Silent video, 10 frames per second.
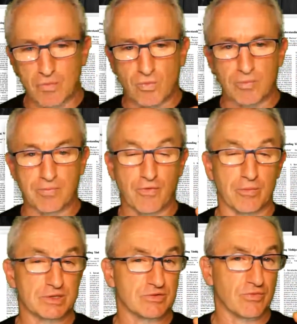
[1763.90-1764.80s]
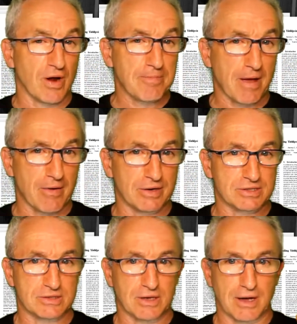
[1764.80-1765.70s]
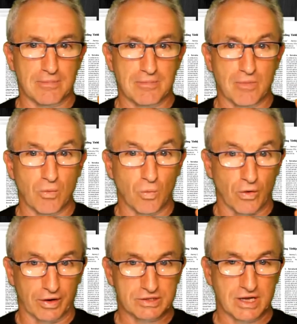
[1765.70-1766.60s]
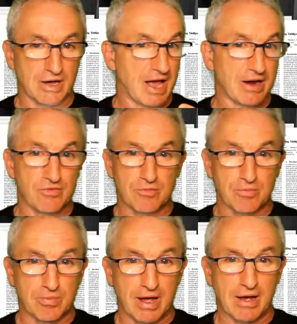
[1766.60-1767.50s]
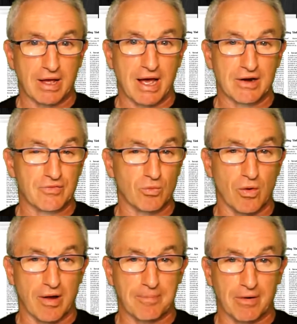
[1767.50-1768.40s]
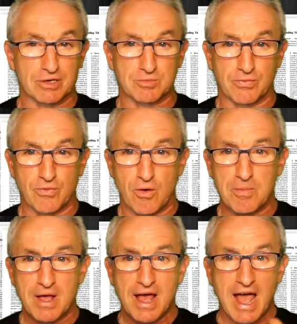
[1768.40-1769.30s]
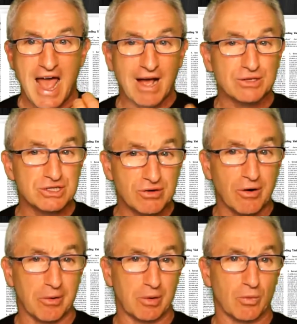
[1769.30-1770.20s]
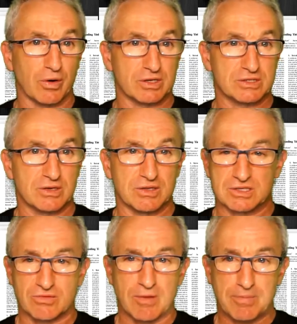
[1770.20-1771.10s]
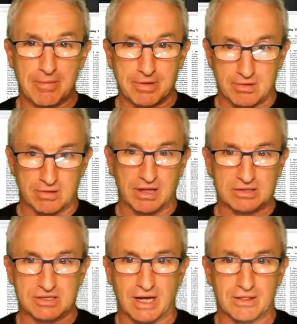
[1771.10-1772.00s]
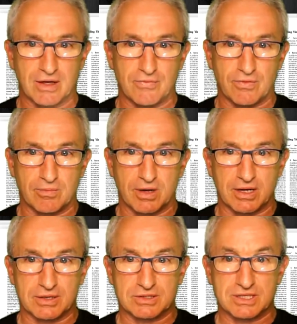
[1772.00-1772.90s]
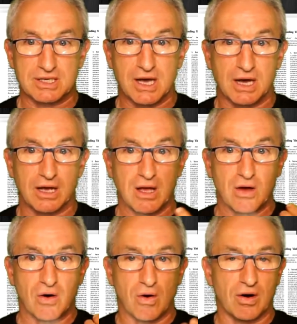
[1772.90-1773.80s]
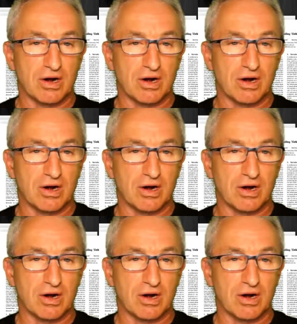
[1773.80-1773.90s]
performance of write barriers works, how different write barriers perform, how zeroing works. There's a great paper in that stack there from Si Yang on